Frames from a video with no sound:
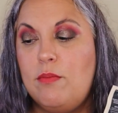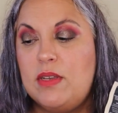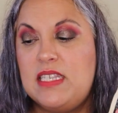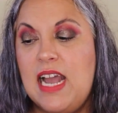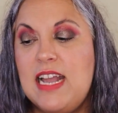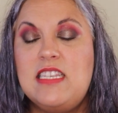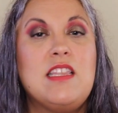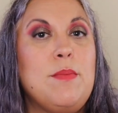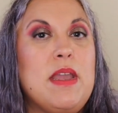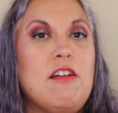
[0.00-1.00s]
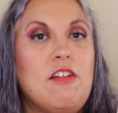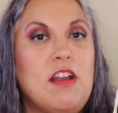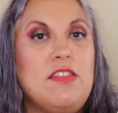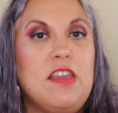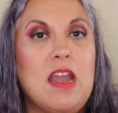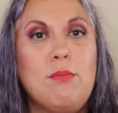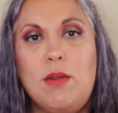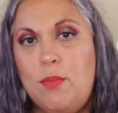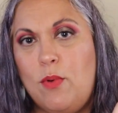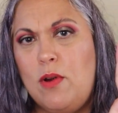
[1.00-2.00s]
besides the mirror and the
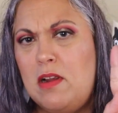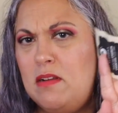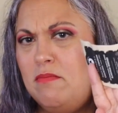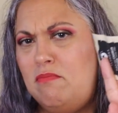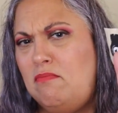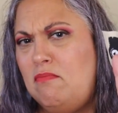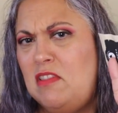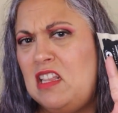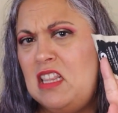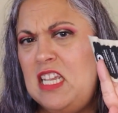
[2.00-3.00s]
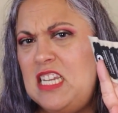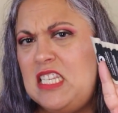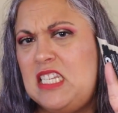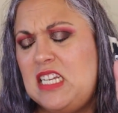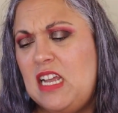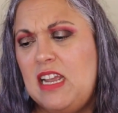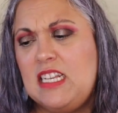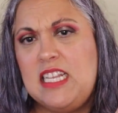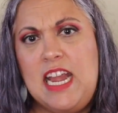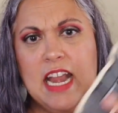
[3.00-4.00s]
emery board, the least
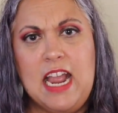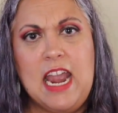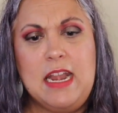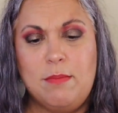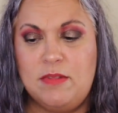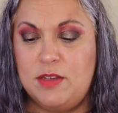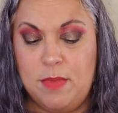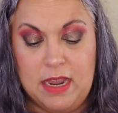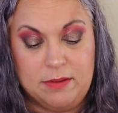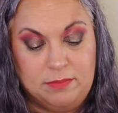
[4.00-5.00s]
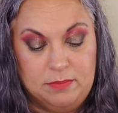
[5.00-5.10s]
exciting item to me.